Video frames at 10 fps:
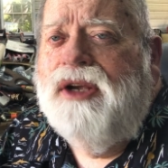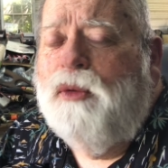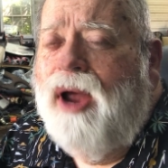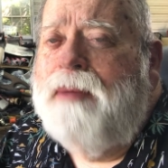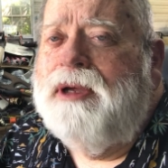
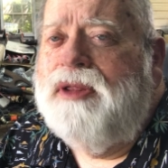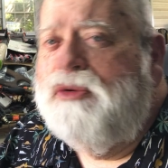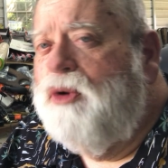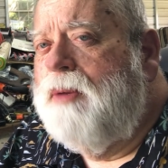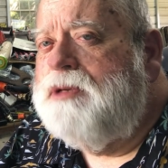grabbing the
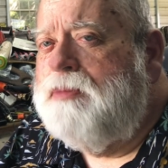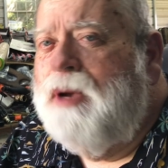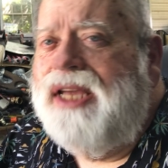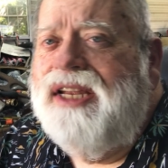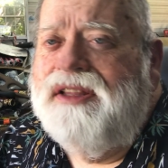drips and
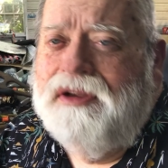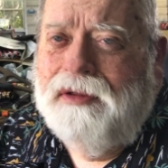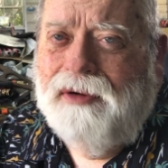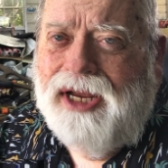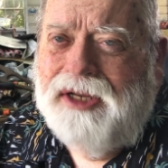painting the
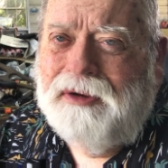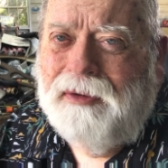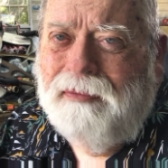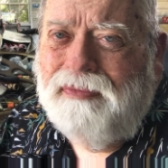other handle.